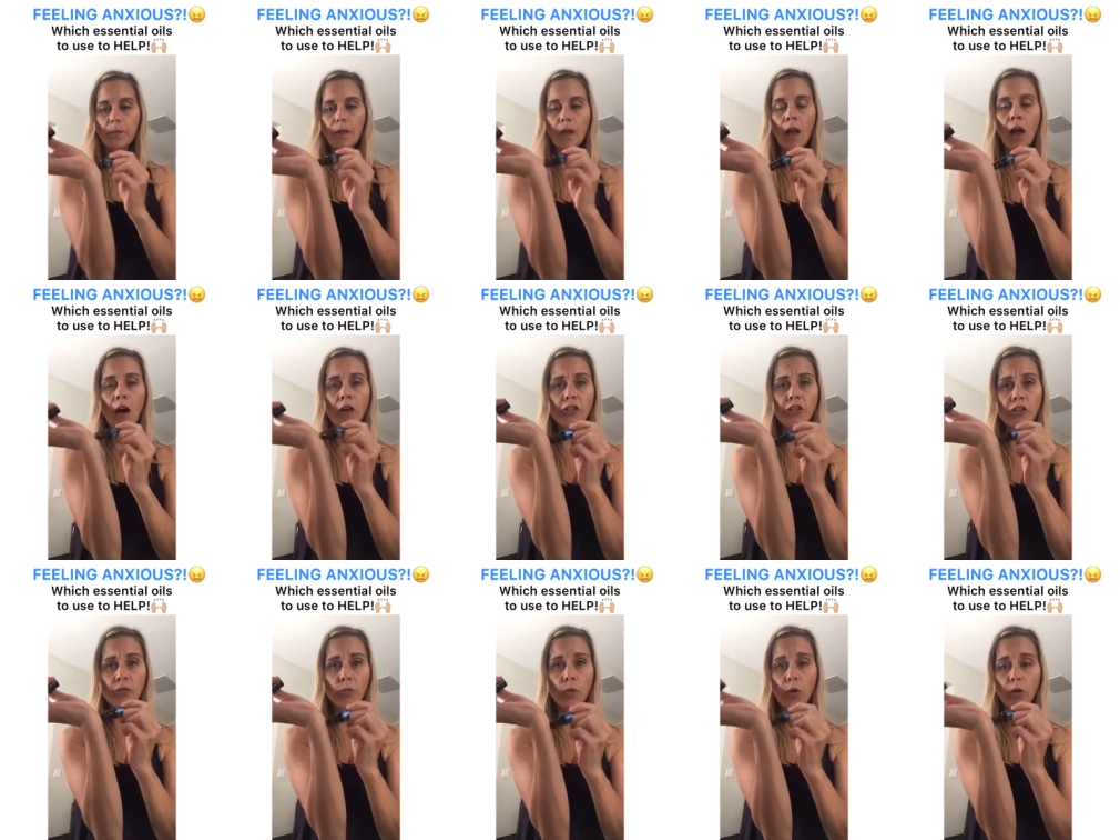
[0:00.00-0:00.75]
I'll
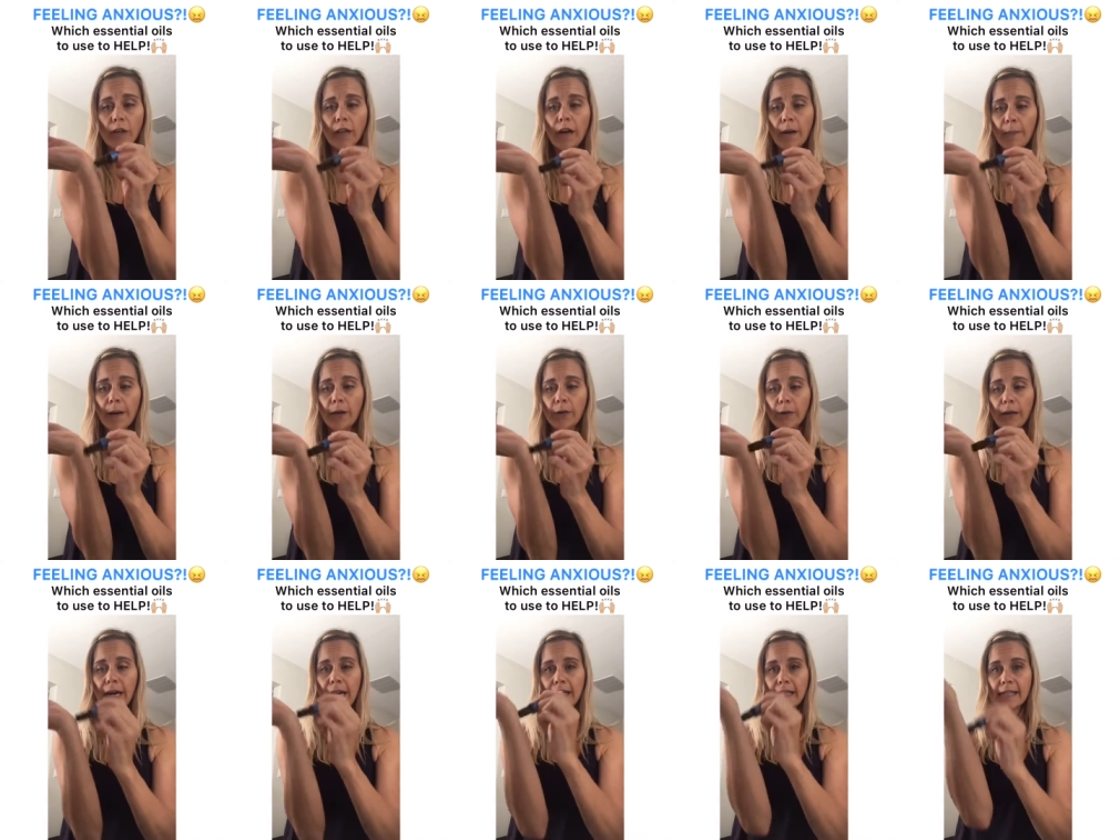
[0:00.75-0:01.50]
just roll it on my
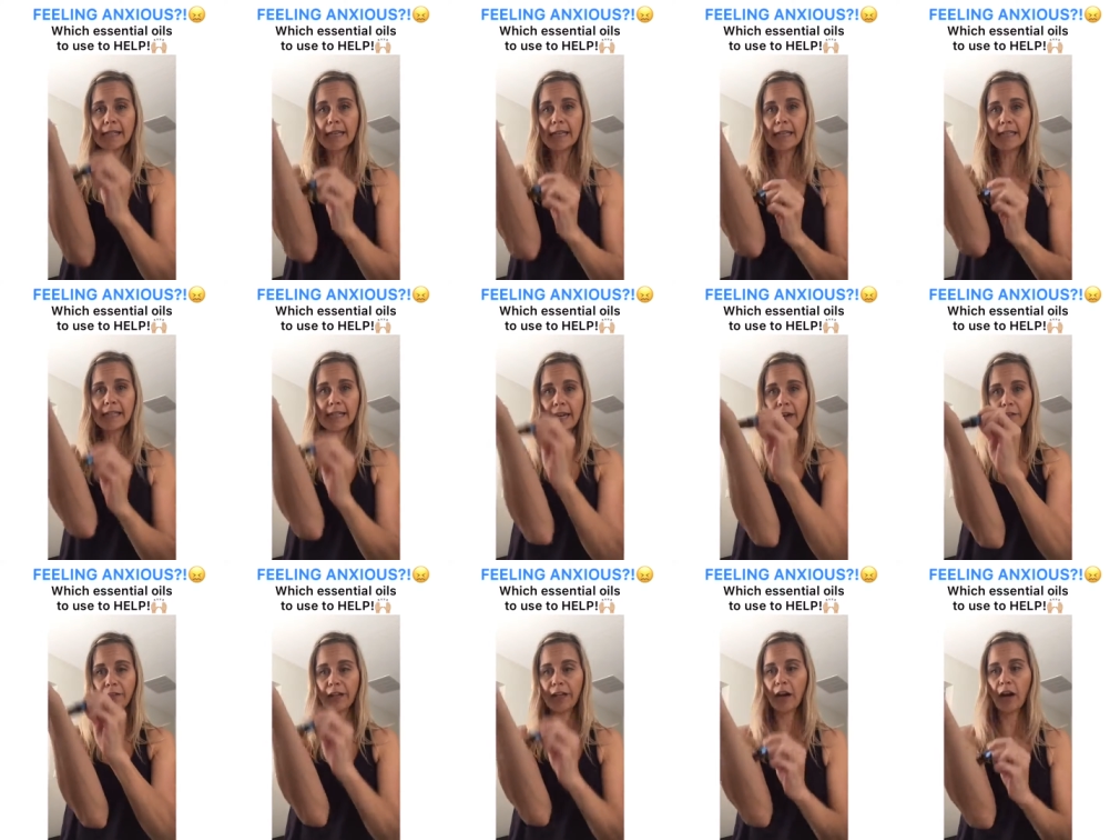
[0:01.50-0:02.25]
wrist,
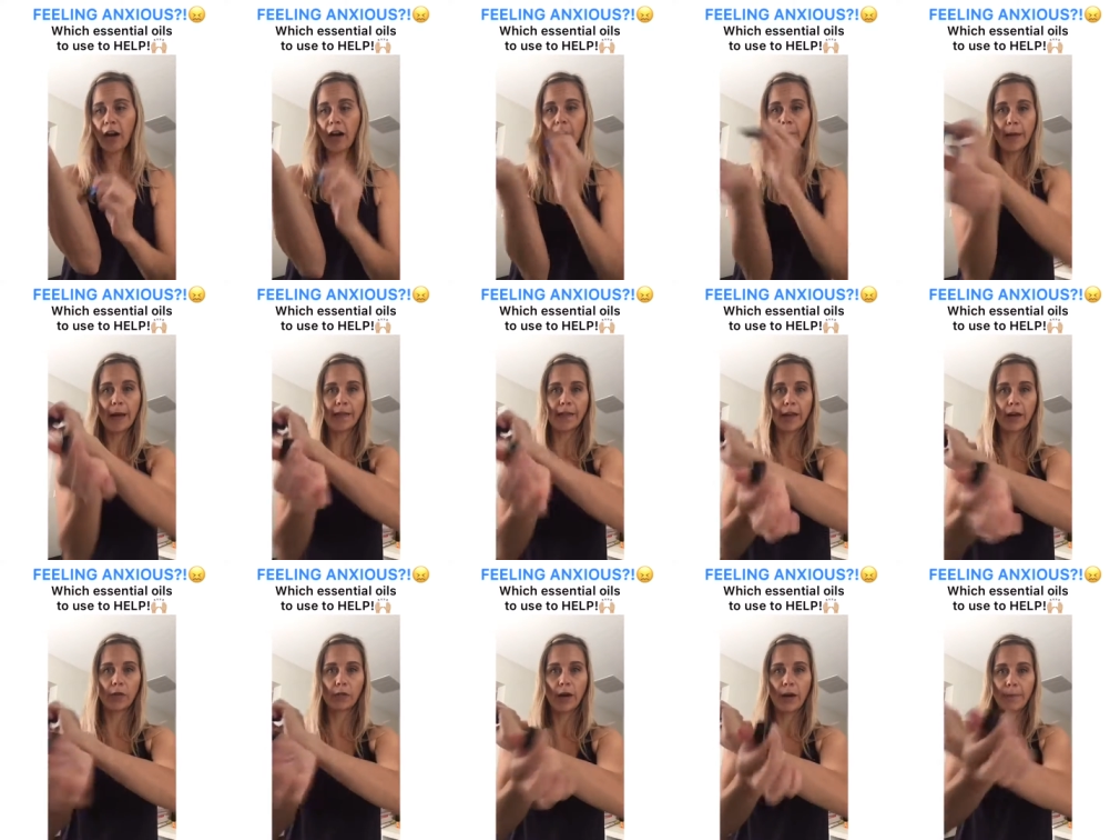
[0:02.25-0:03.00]
down the arm, and then
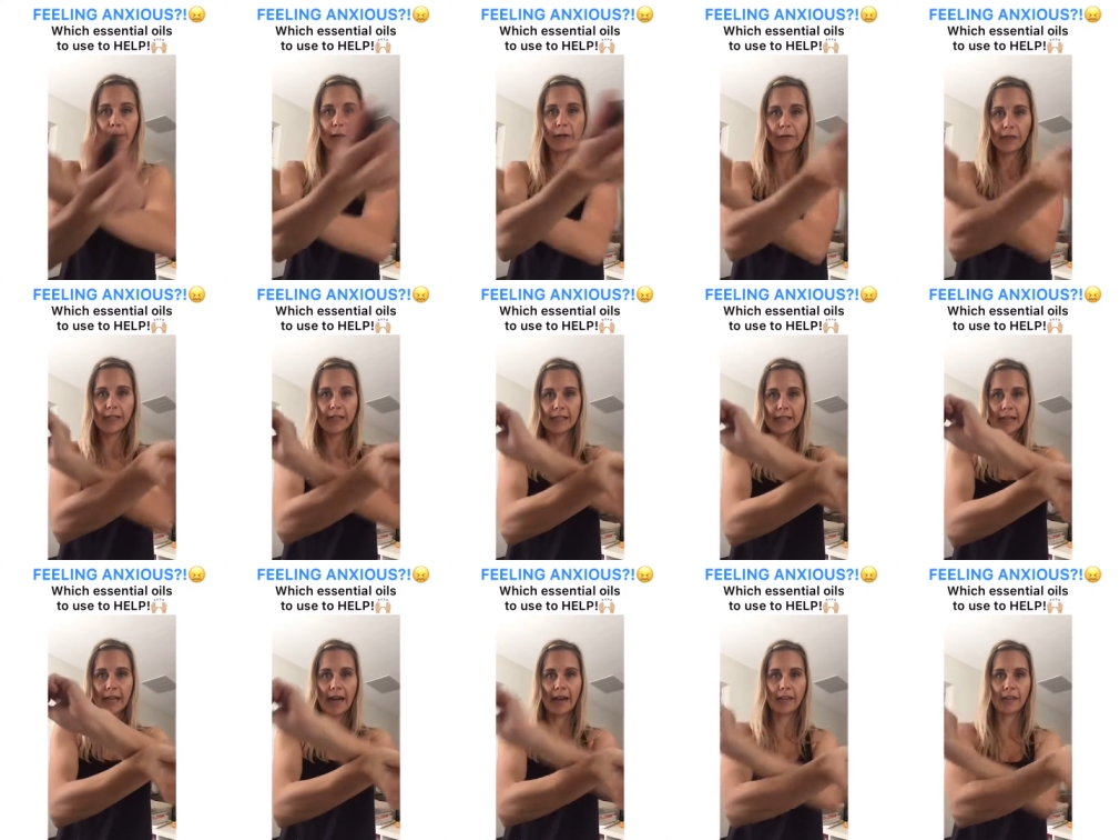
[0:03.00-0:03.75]
I'll rub my wrists
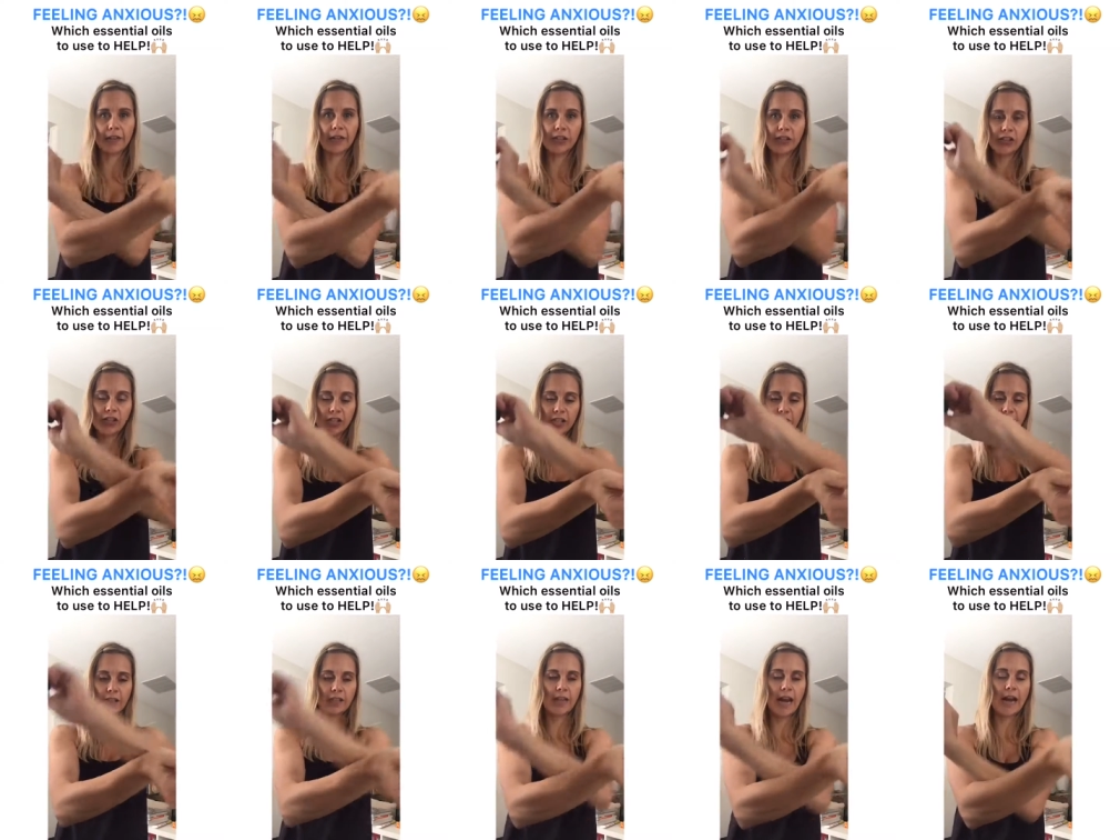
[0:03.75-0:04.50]
together and
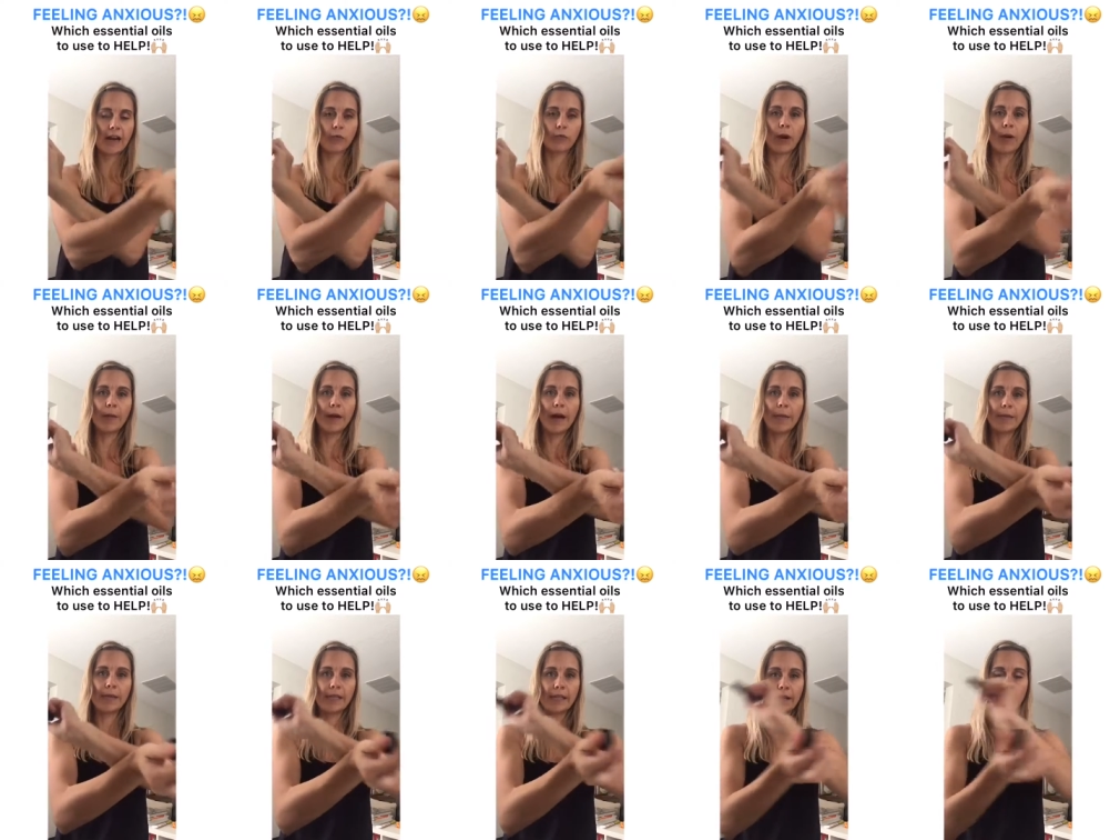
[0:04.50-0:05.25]
just kind of rub it
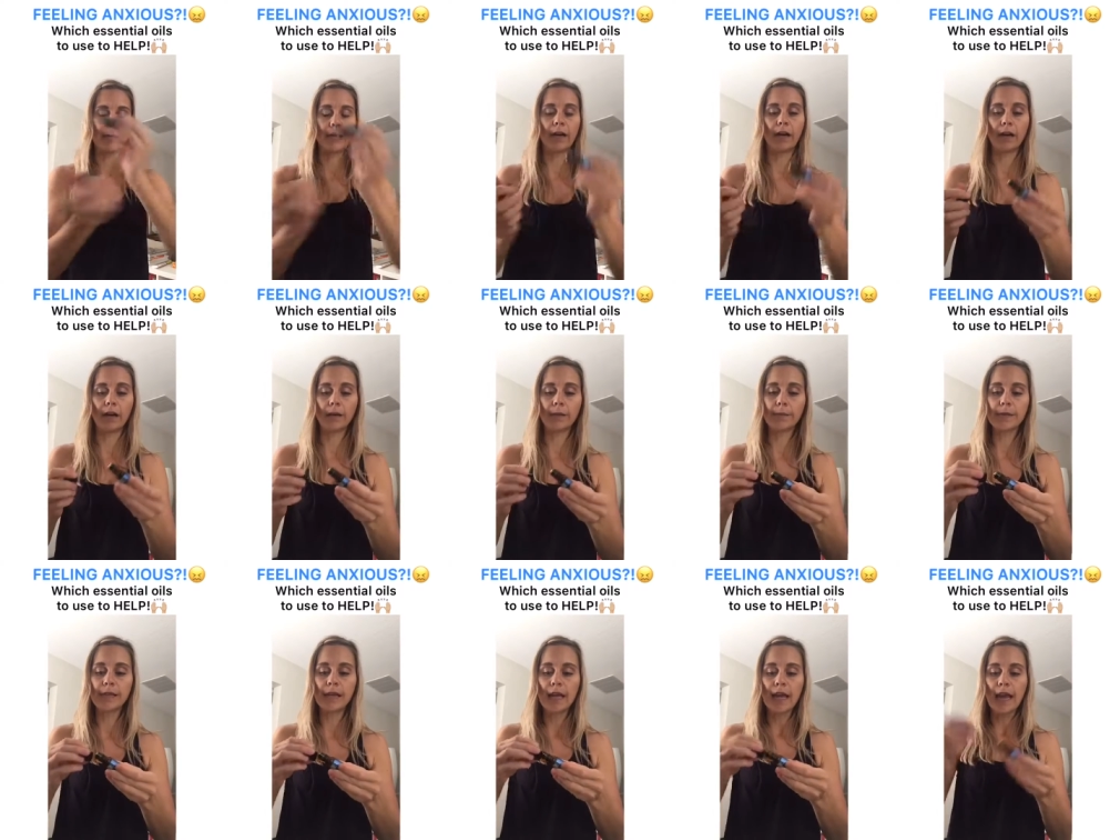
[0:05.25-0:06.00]
up and down my
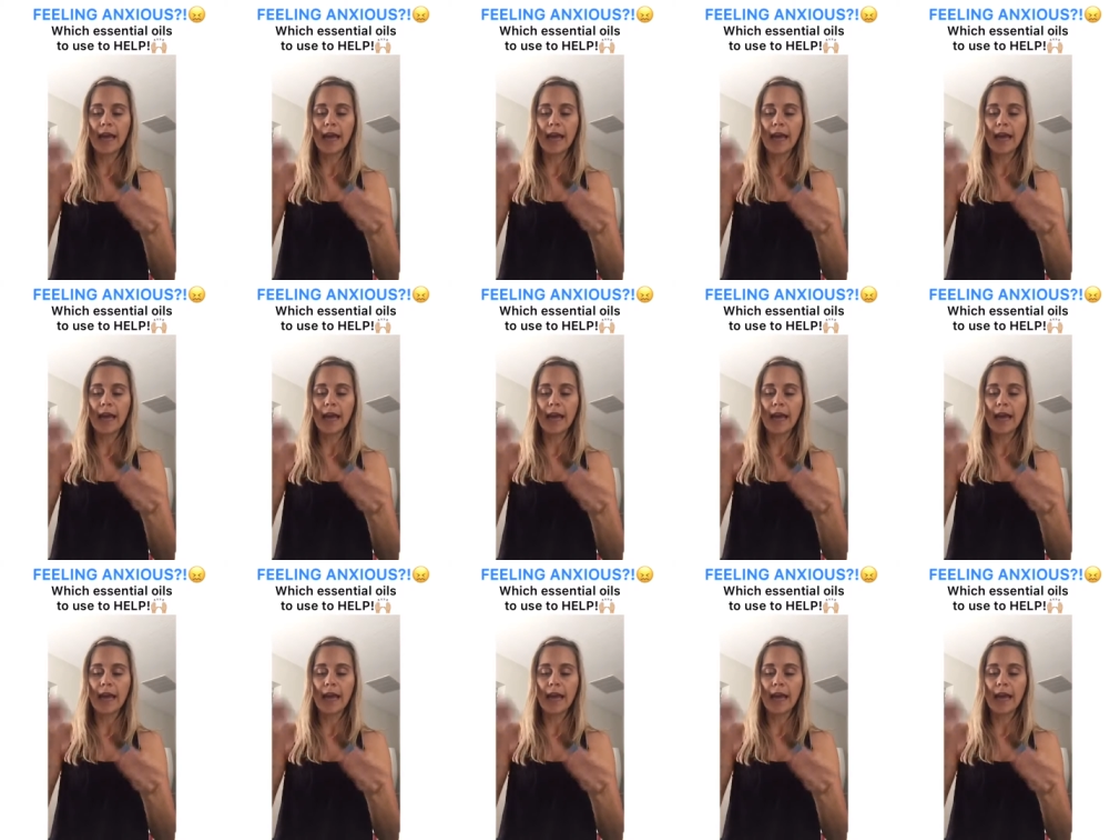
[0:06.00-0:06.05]
arms.